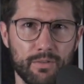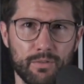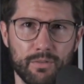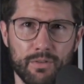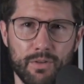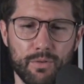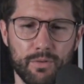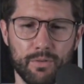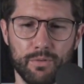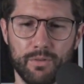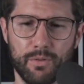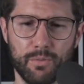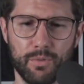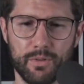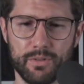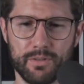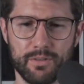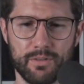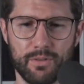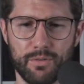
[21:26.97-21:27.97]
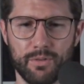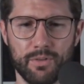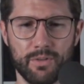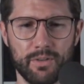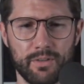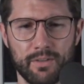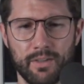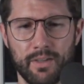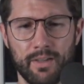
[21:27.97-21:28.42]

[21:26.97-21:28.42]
going like, what's going on?